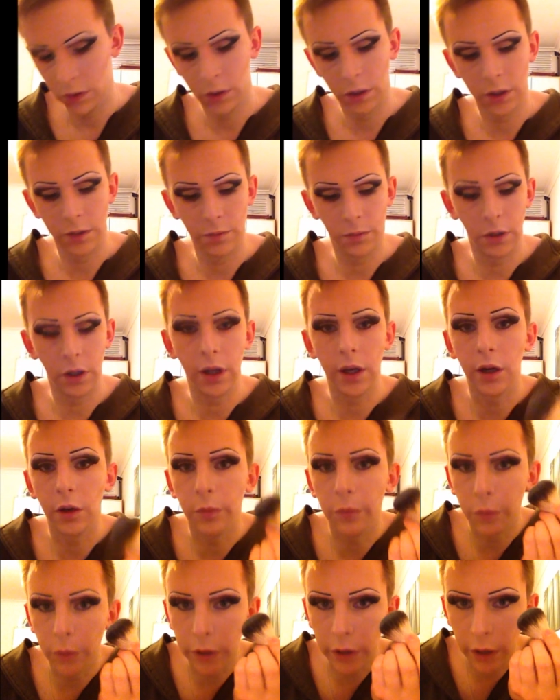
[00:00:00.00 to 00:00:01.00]
This might
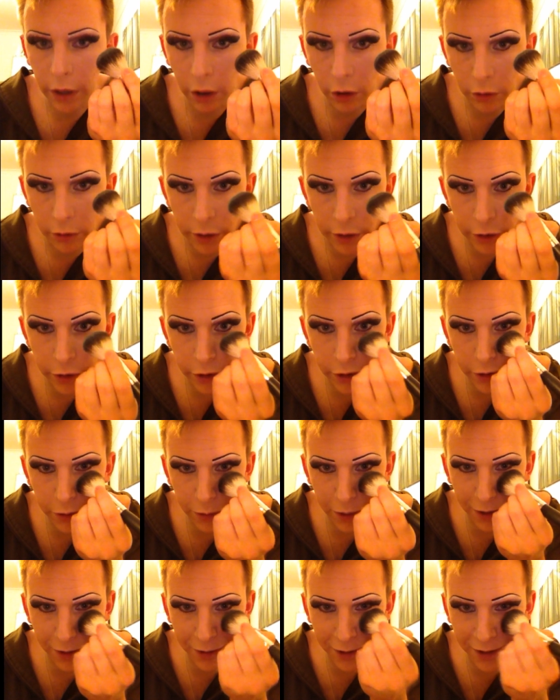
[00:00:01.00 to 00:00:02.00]
help with the orange as
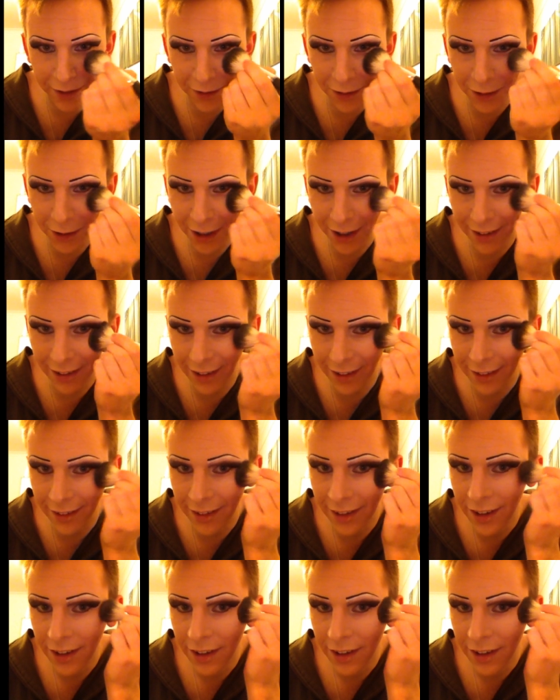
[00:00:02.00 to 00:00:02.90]
well that I've got going on.